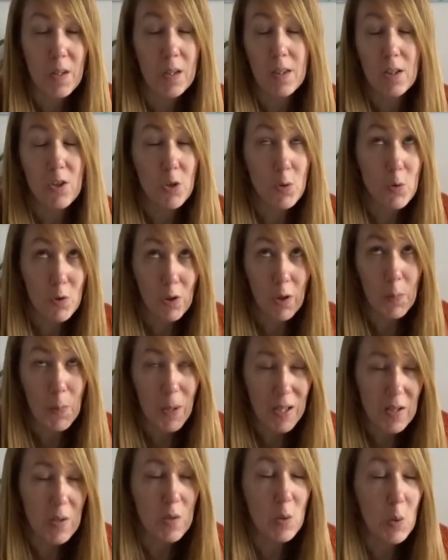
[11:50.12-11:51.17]
children go
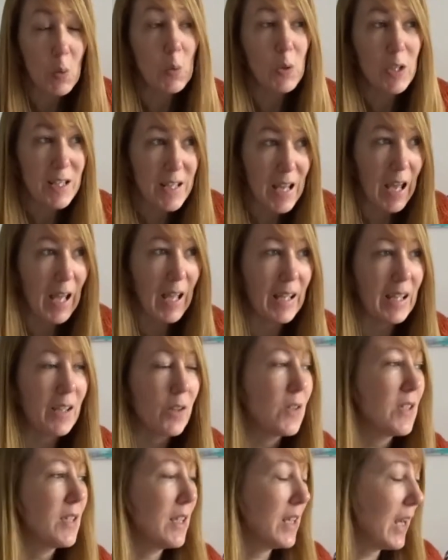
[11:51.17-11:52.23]
back to school today,
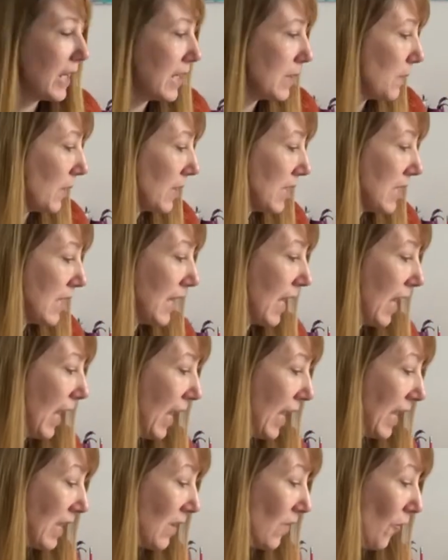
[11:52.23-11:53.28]
because today is Monday the
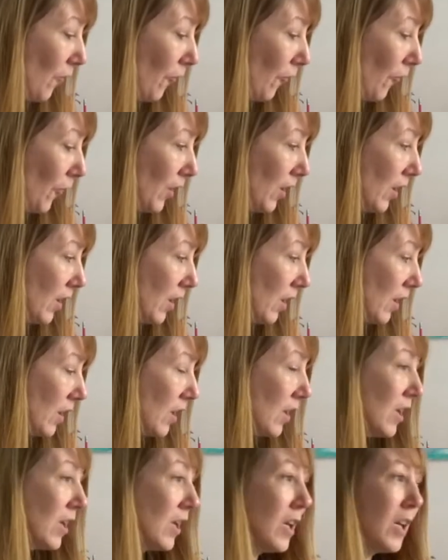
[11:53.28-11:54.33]
8th.
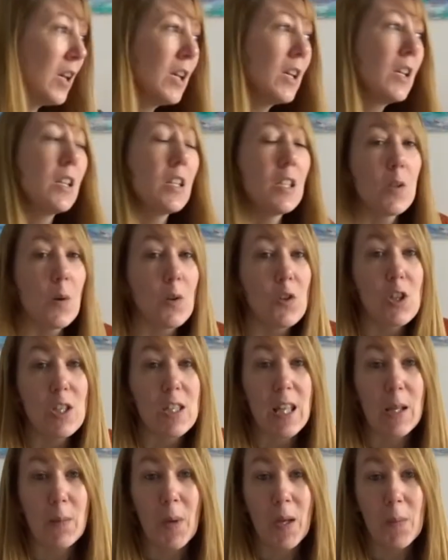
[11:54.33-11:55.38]
So I just
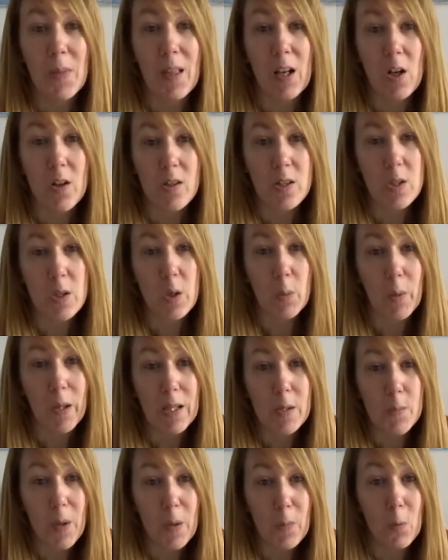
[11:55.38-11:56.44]
think maybe the last 2
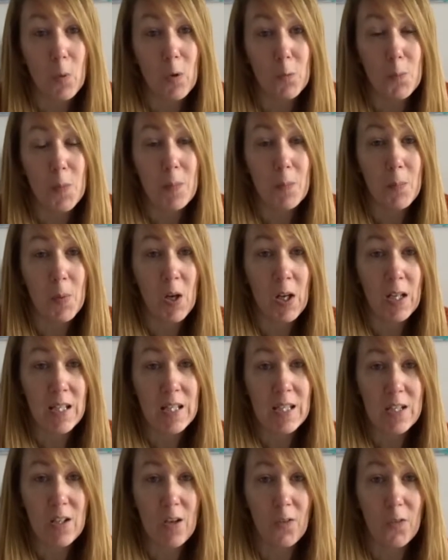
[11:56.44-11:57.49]
weeks people have been buying
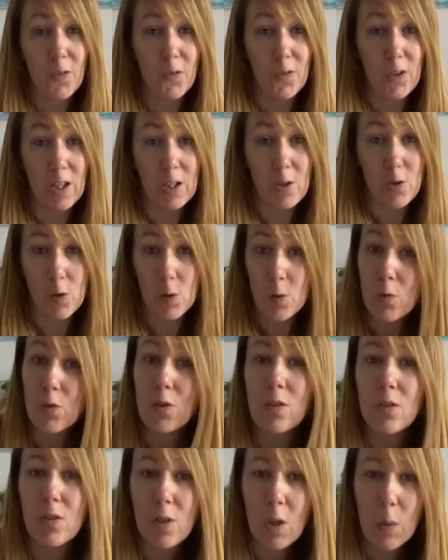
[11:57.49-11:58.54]
stuff for their
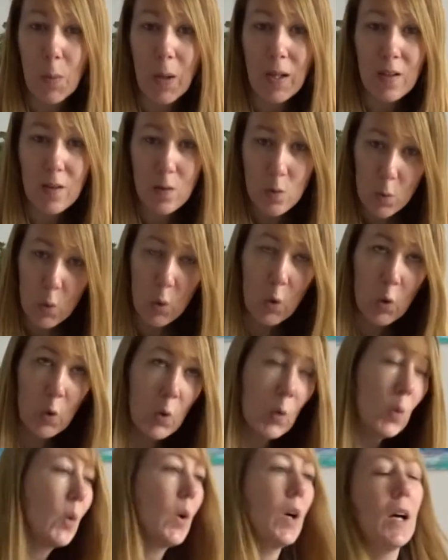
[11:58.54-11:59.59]
children to go back to
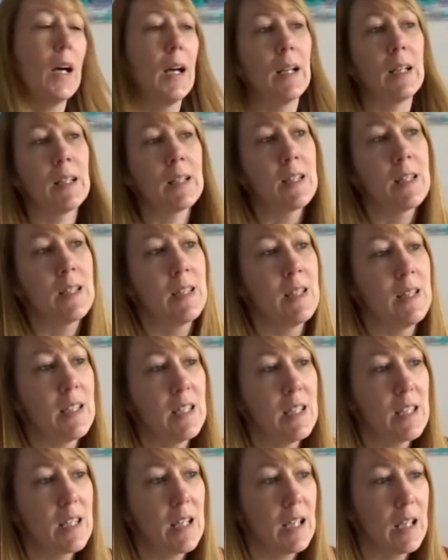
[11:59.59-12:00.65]
school and
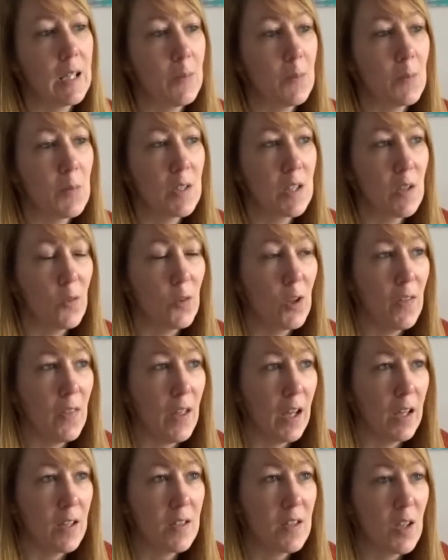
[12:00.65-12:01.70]
stuff like
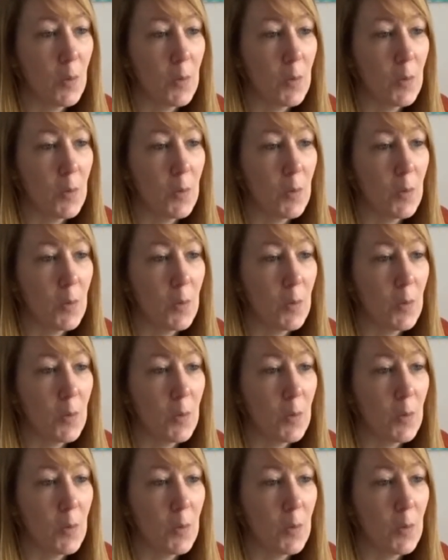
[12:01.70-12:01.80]
that. So